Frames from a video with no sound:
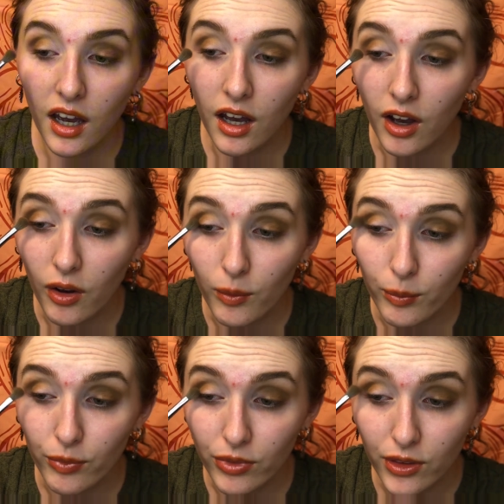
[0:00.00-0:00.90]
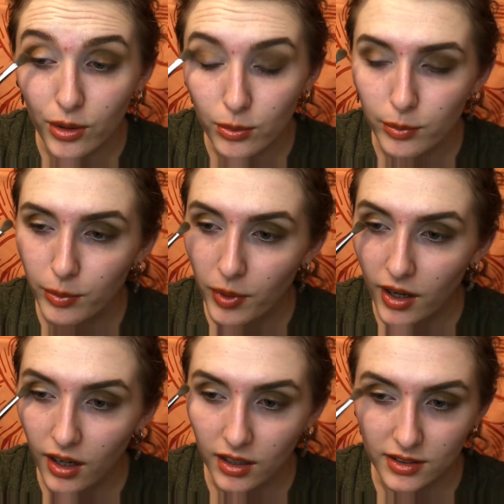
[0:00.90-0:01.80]

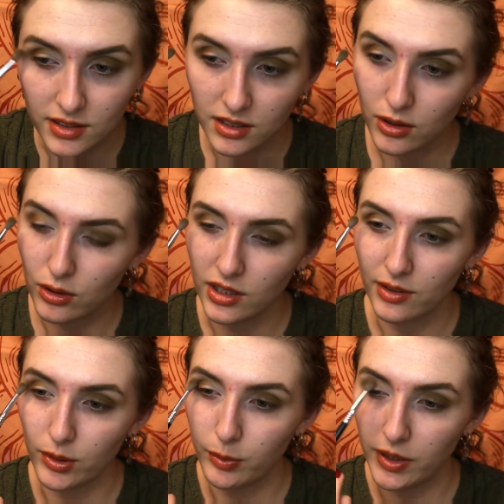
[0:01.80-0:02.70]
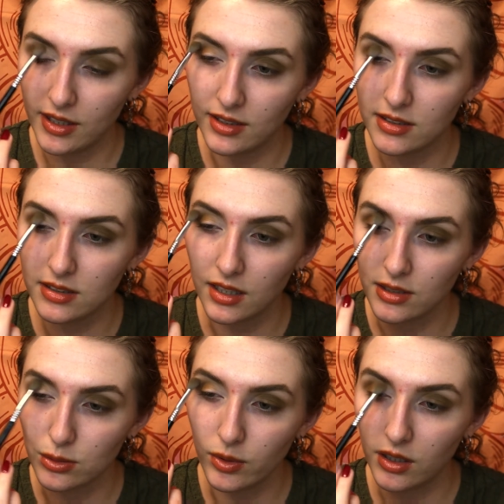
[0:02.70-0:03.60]
But, or like with pink
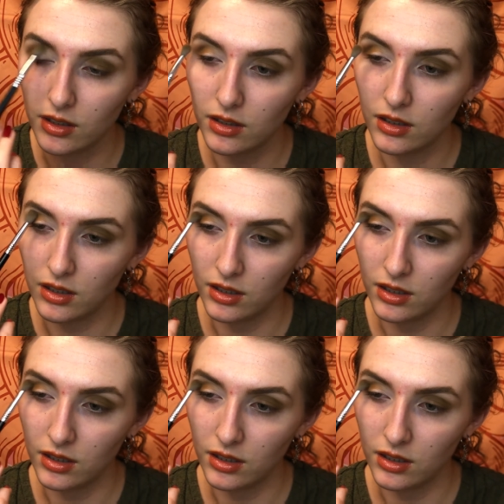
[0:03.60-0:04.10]
as well.